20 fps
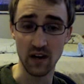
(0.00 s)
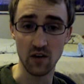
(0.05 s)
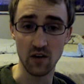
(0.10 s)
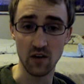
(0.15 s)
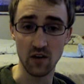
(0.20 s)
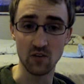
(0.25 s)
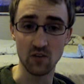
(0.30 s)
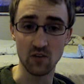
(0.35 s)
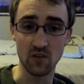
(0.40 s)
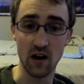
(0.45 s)

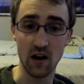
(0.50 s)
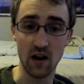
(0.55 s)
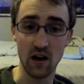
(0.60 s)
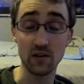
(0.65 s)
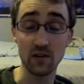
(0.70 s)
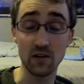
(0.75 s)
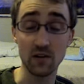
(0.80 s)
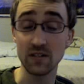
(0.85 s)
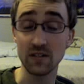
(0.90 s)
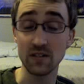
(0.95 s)
So, uh, anyways,
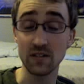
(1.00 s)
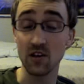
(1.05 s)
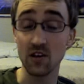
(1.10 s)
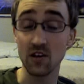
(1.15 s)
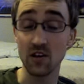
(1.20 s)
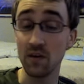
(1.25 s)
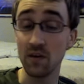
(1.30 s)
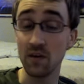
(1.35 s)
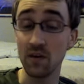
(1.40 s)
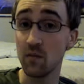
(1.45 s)
once again, comment
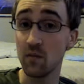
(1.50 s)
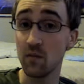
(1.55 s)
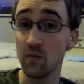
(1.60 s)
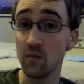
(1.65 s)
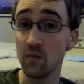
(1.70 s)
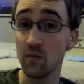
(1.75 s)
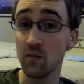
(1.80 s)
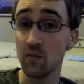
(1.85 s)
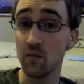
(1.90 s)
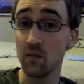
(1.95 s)
down below what
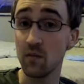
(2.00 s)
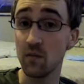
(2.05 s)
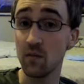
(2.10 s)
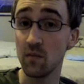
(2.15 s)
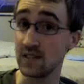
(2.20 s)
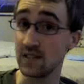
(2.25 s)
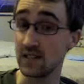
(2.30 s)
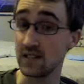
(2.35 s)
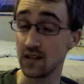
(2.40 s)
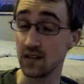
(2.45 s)
deck do you guys
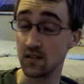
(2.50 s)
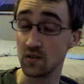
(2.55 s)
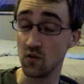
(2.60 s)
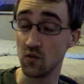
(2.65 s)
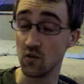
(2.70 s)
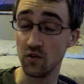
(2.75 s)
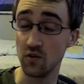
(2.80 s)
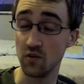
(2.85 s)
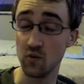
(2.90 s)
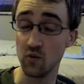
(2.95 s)
think is going
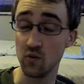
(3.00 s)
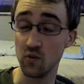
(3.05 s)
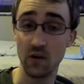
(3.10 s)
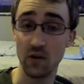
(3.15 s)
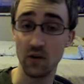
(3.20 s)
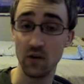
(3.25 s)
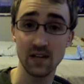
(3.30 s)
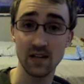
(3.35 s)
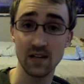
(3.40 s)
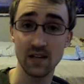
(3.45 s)
to win the
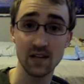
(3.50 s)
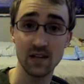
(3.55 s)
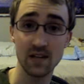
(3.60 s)
YCS.